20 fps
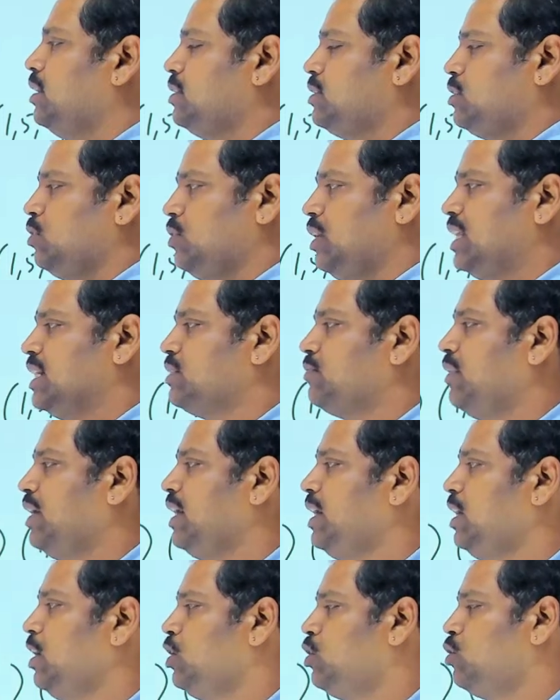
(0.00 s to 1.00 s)
So that is
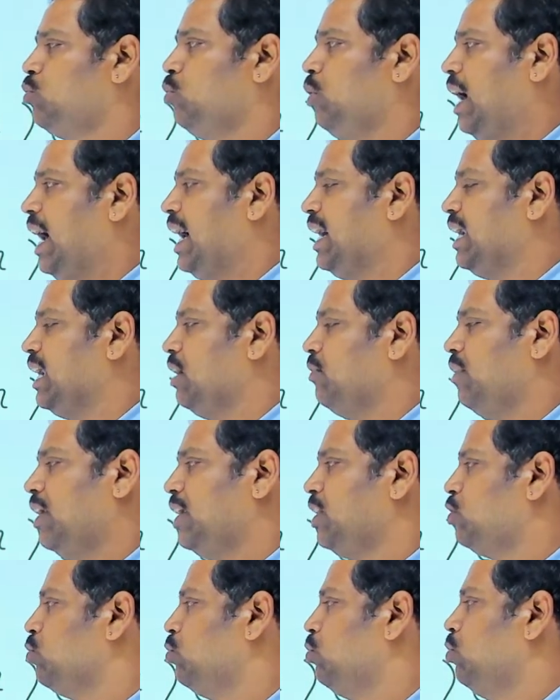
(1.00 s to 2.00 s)
1, 2 added,
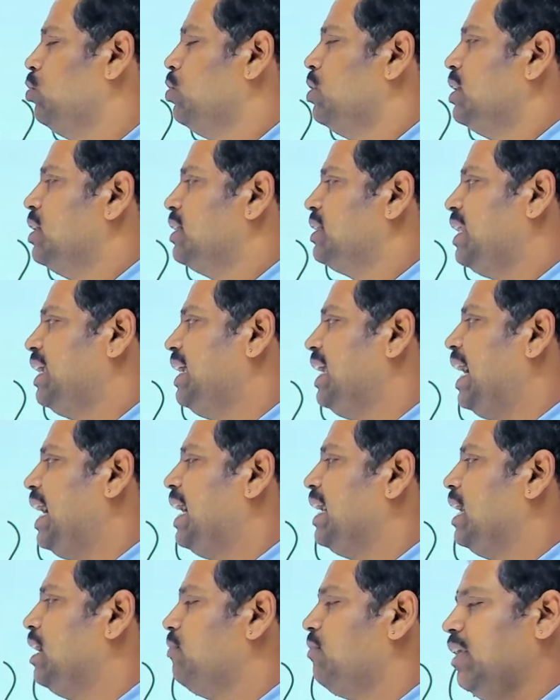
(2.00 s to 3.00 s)
1, 2, 3
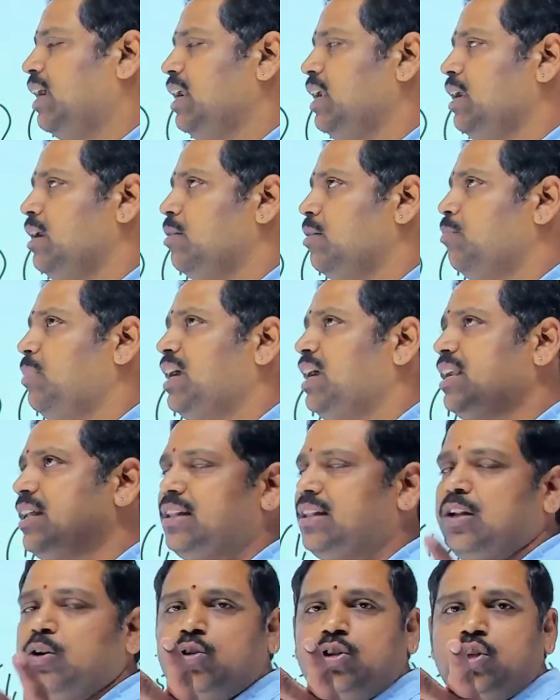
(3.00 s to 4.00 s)
added, 1. But
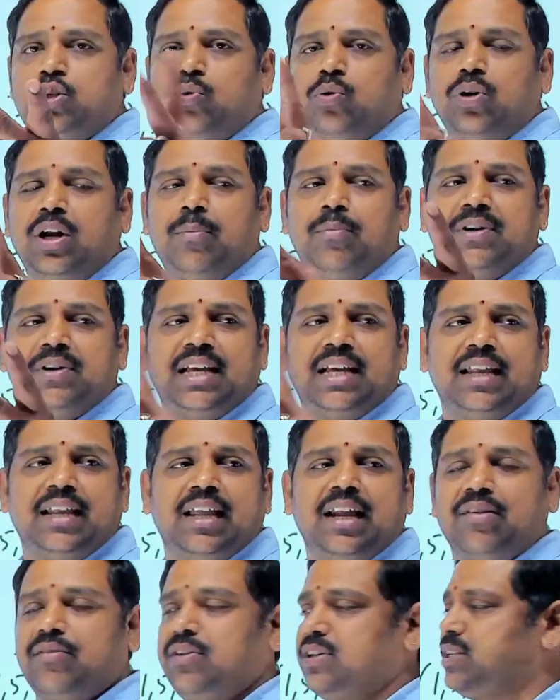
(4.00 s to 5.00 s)
those two numbers are in the
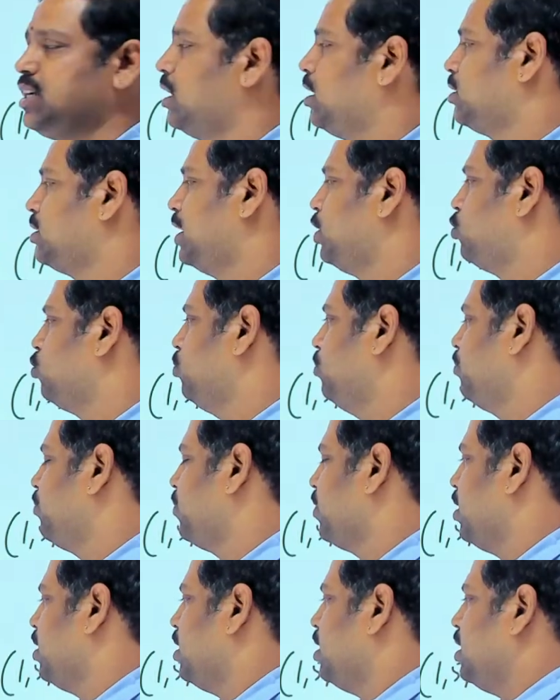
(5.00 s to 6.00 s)
reverse order, 3, 2.
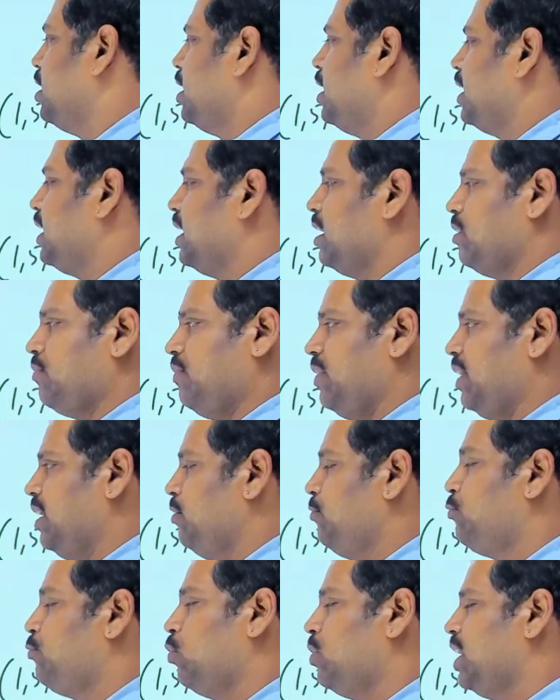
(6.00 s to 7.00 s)
Here
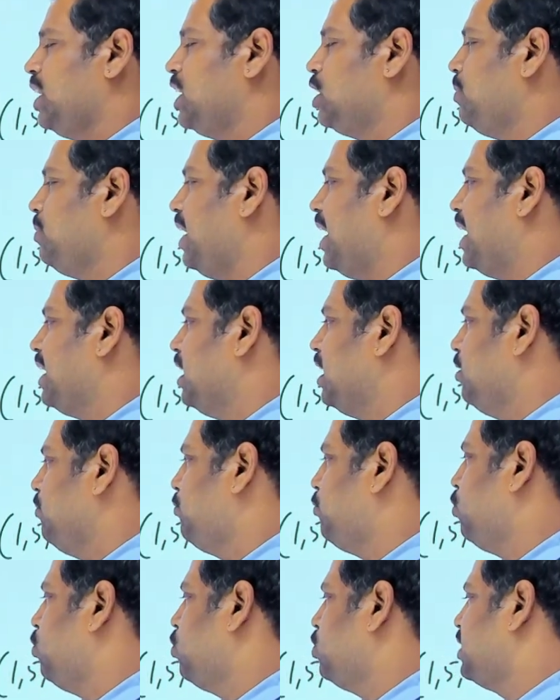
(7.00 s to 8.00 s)
1, 4 need to be added,
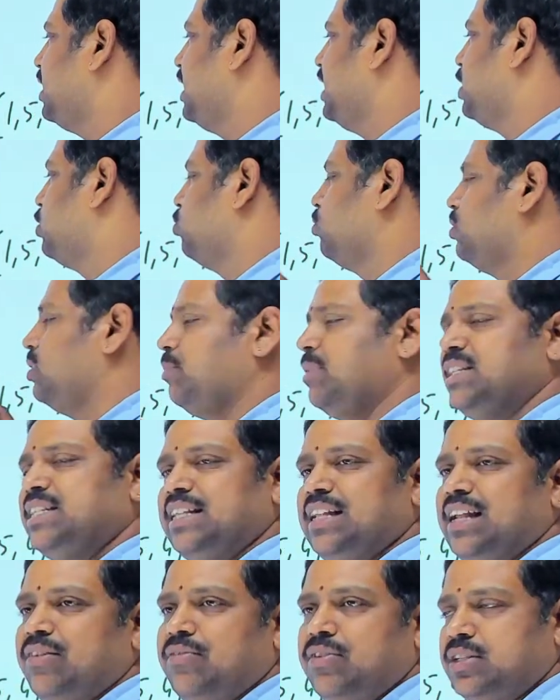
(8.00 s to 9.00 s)
4, 3, 2. It means
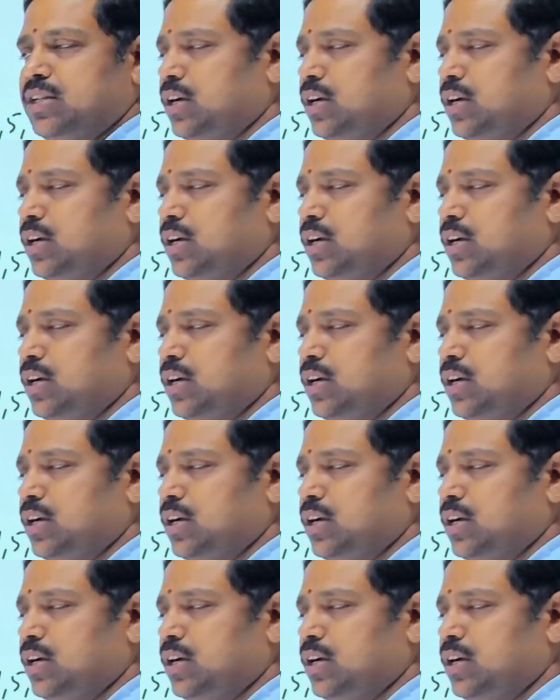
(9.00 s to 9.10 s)
in the reverse